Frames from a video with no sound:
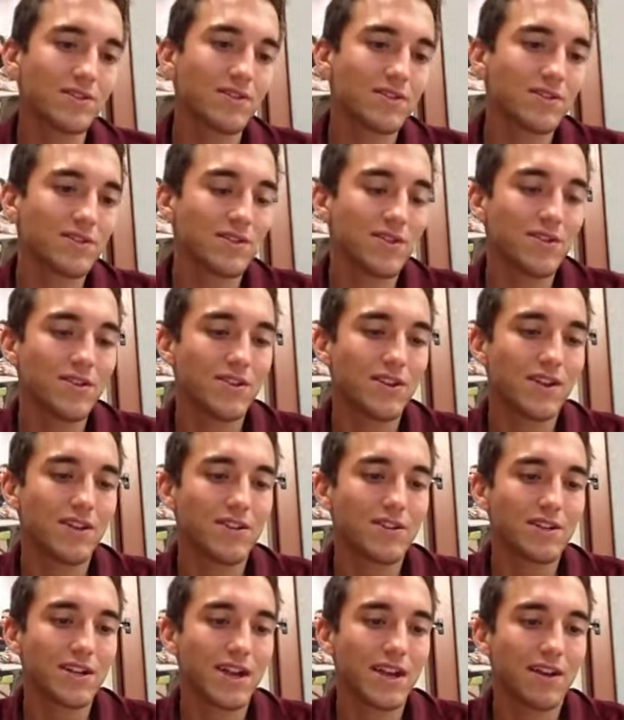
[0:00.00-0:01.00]
So you could
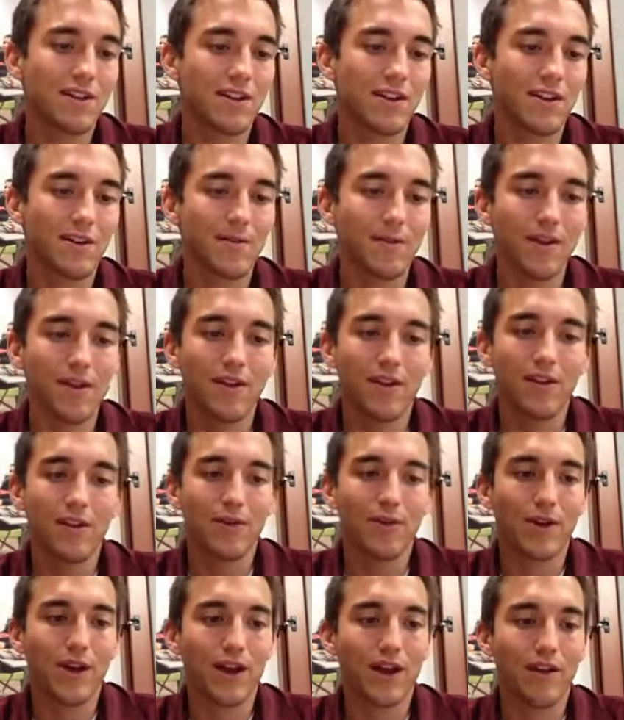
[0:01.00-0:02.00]
either take, like,
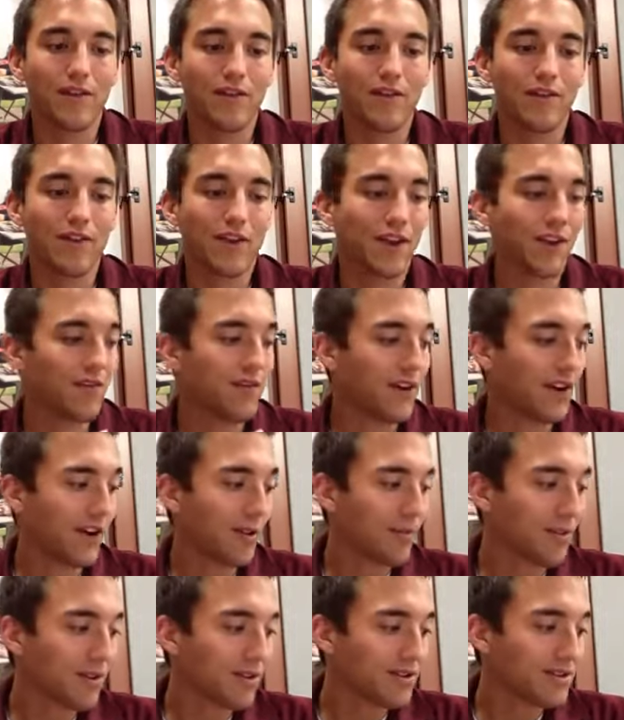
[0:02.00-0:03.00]
we have
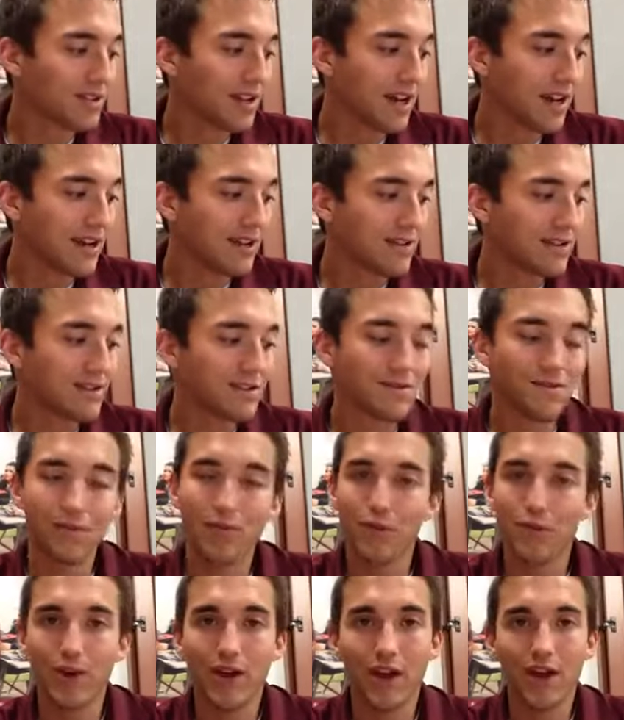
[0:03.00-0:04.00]
environmental science,
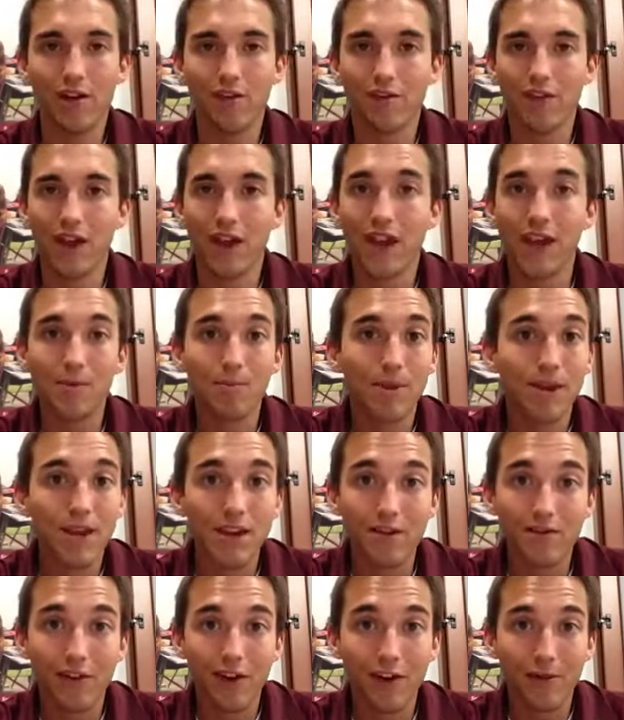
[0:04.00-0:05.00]
we have AP
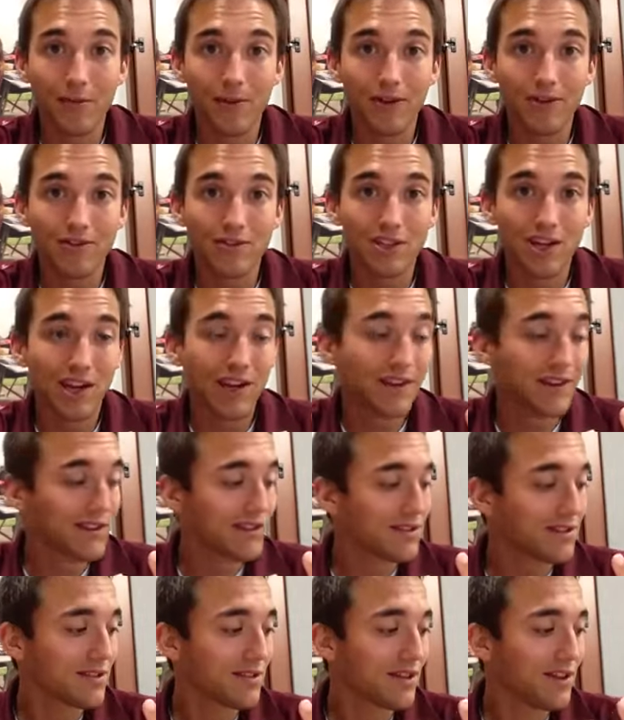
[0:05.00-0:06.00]
environmental
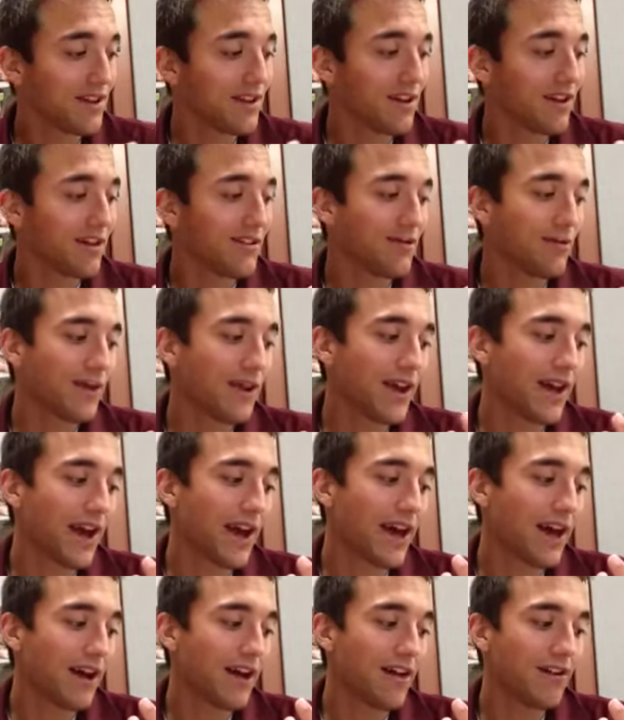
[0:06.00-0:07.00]
science, we
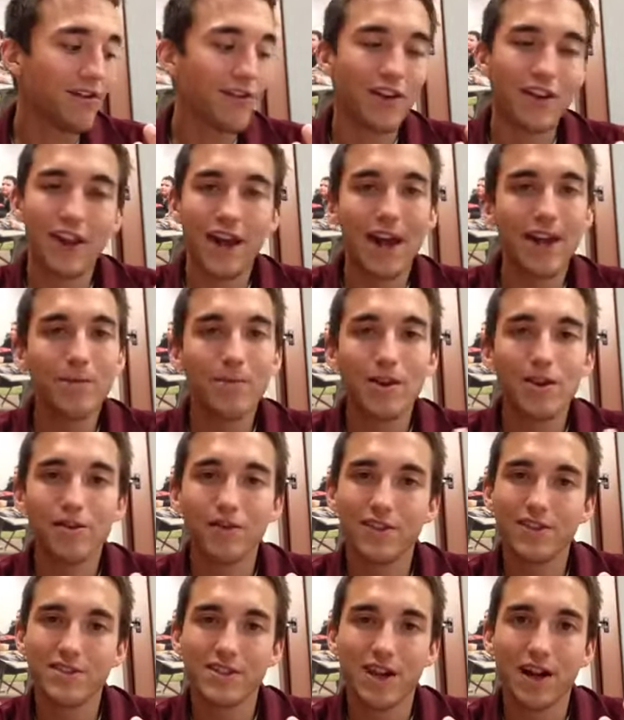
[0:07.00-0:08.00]
have anatomy and
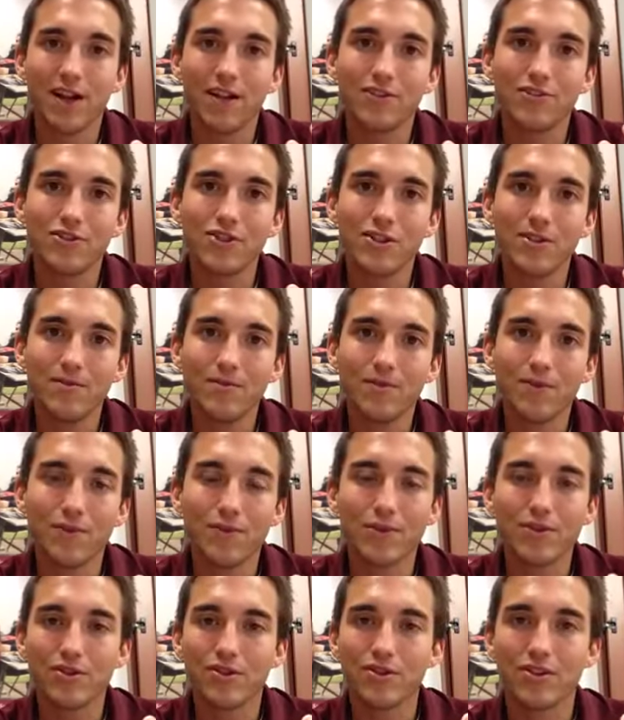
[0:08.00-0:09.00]
physiology,
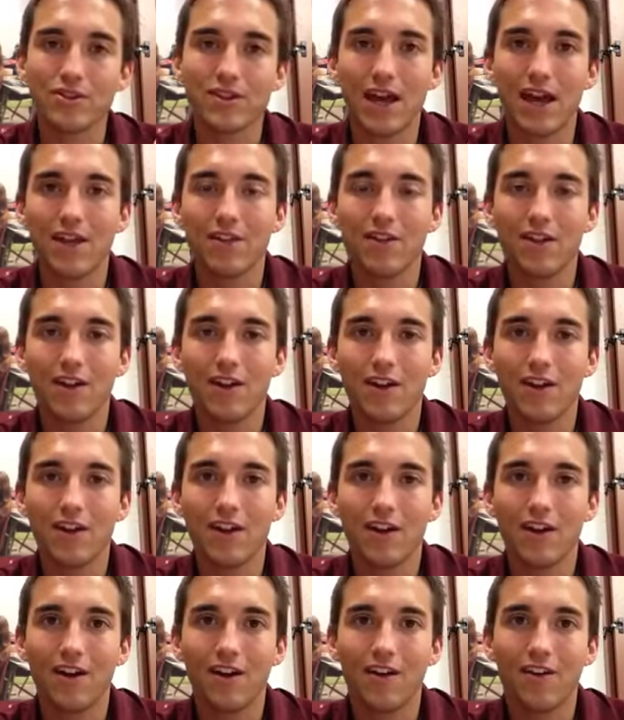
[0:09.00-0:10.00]
which looks at
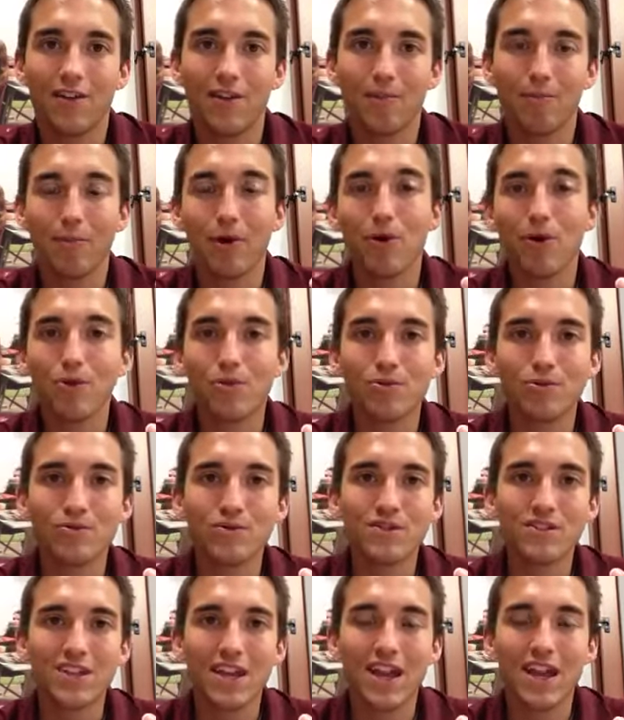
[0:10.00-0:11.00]
the
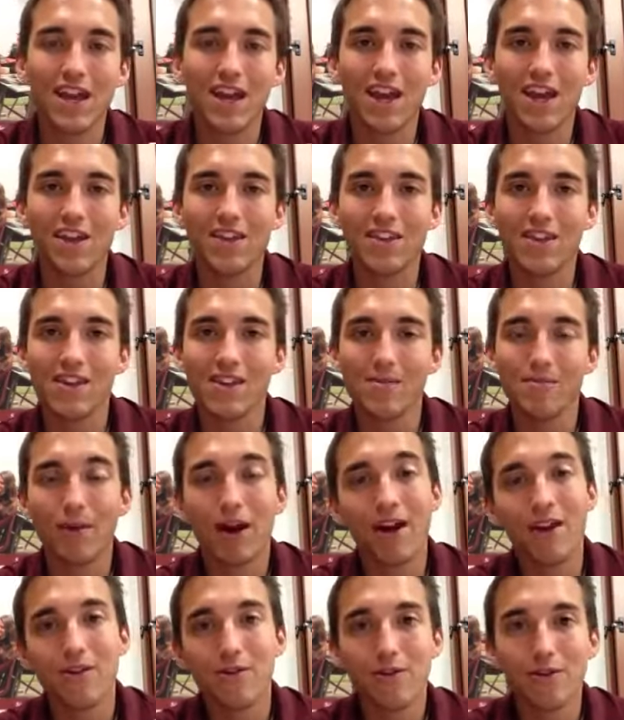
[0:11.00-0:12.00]
bones and the
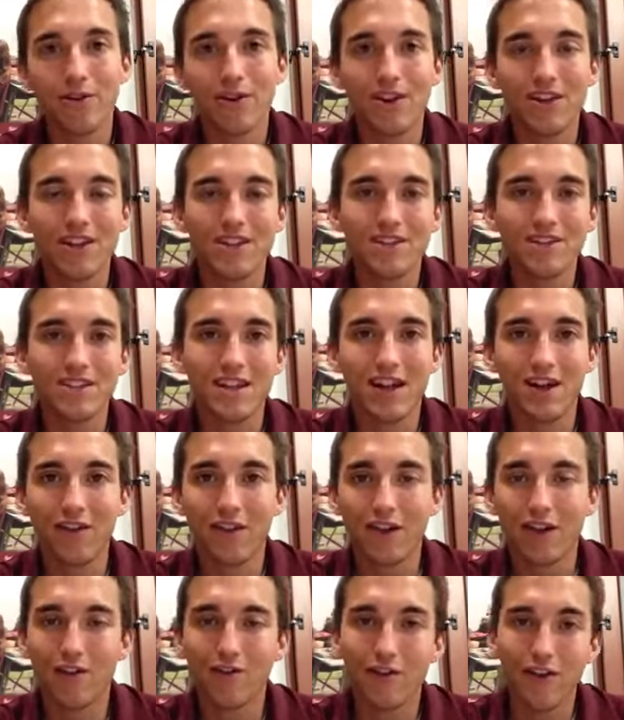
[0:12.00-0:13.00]
body organs and how
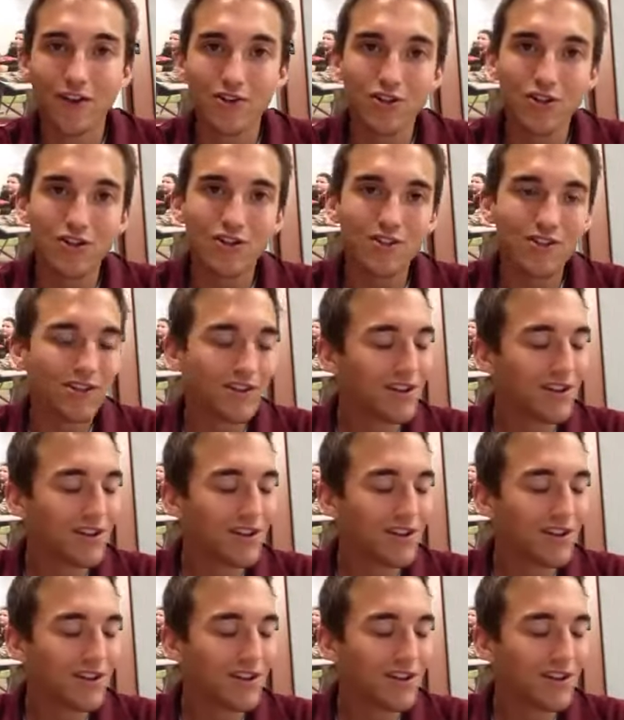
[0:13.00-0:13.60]
they all function.